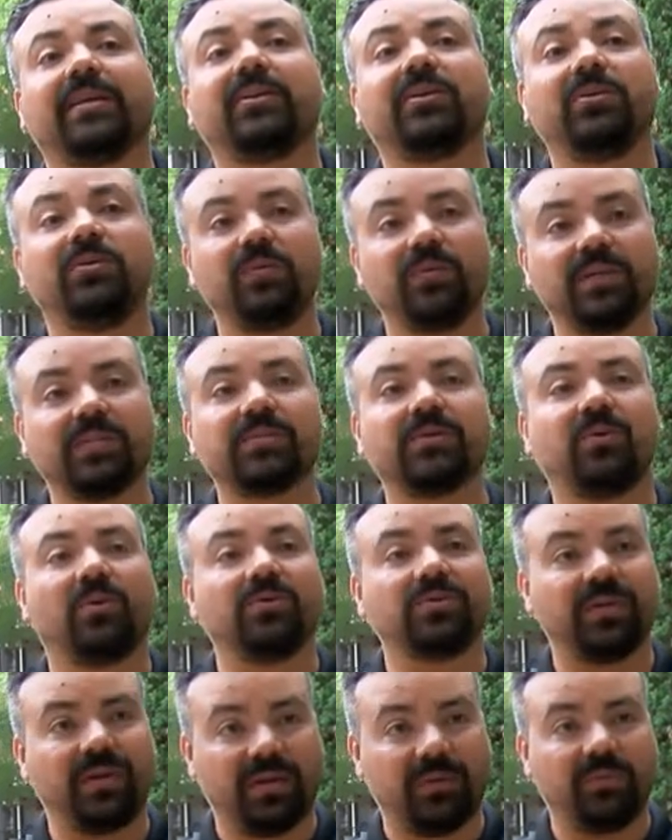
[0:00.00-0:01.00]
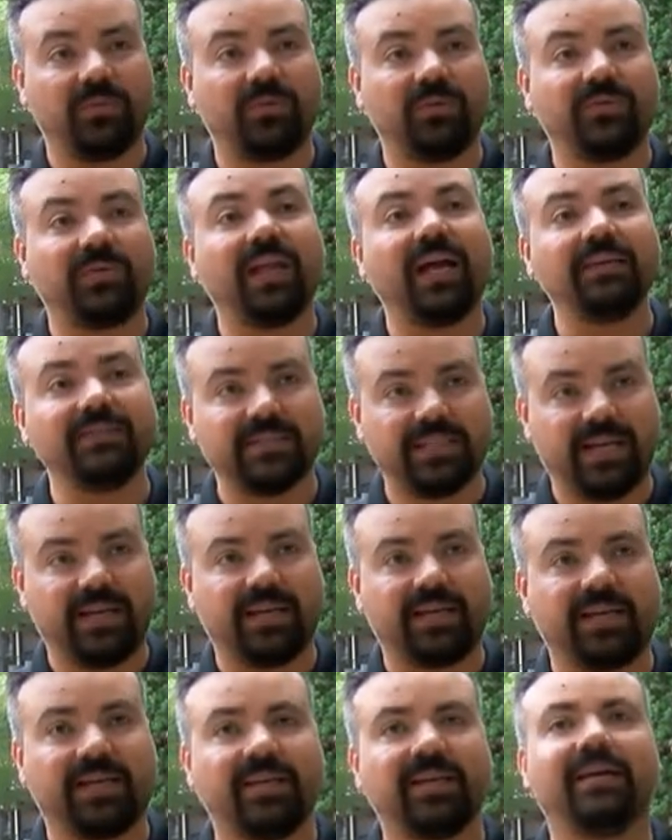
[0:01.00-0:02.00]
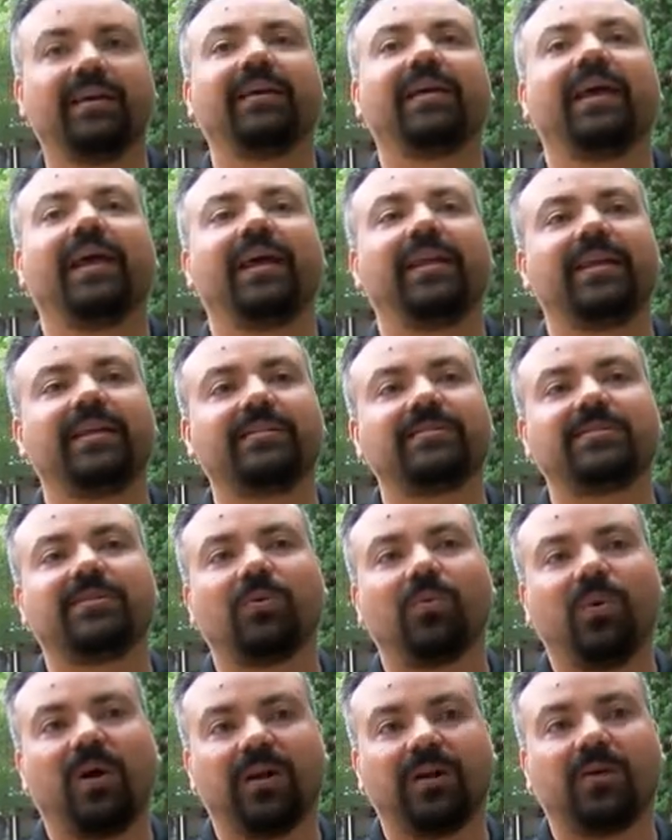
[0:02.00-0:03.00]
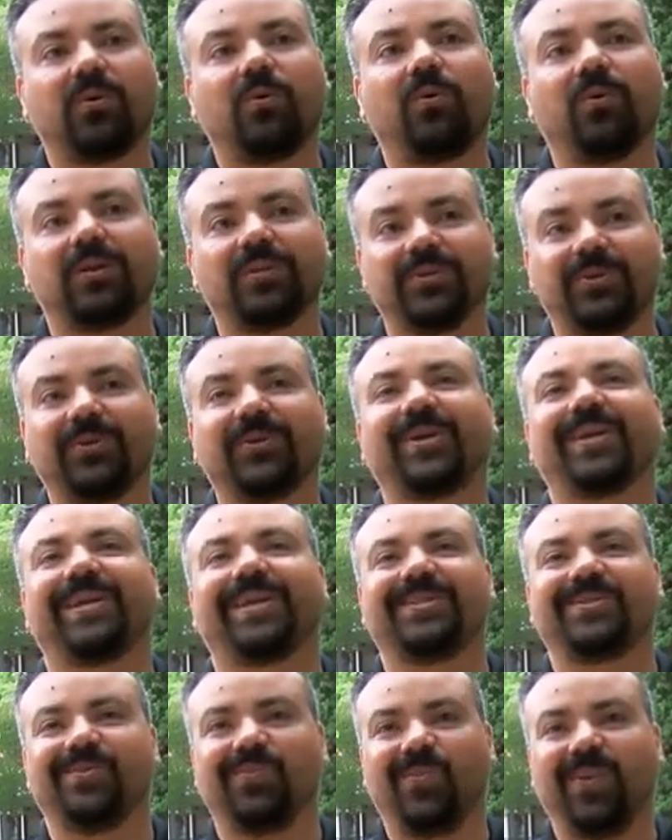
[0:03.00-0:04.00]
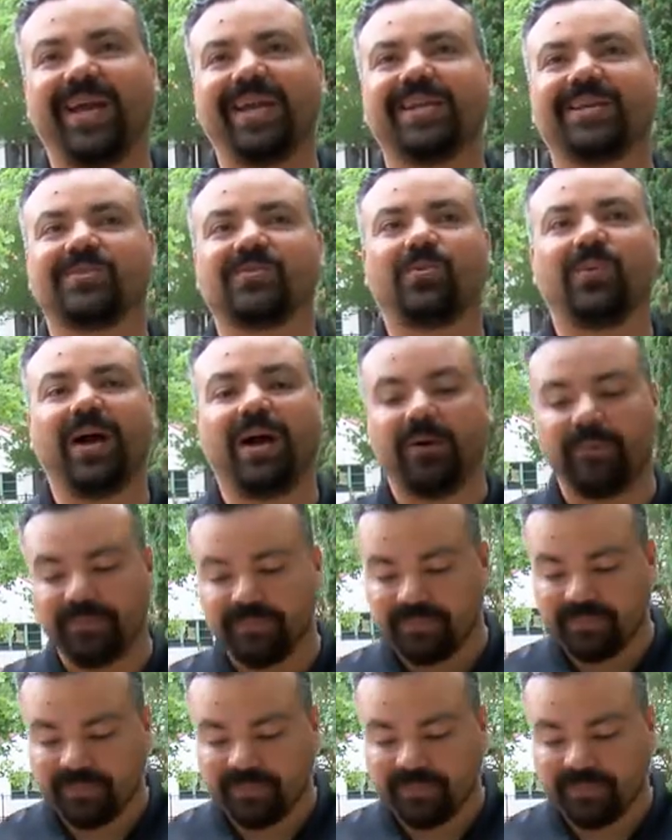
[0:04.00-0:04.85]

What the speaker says: U.S. Coast Guard approved life jacket, and it's the one according to the kid's weight as well.